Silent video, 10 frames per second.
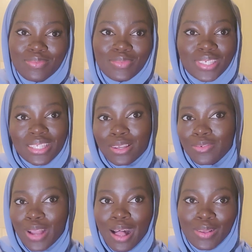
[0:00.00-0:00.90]

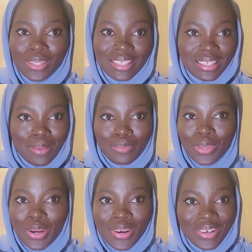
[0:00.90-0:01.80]
silver houses and
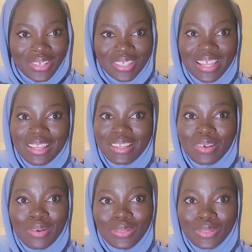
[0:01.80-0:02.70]
pyramids and
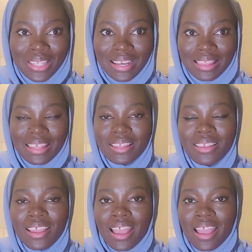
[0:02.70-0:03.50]
all those kind of things.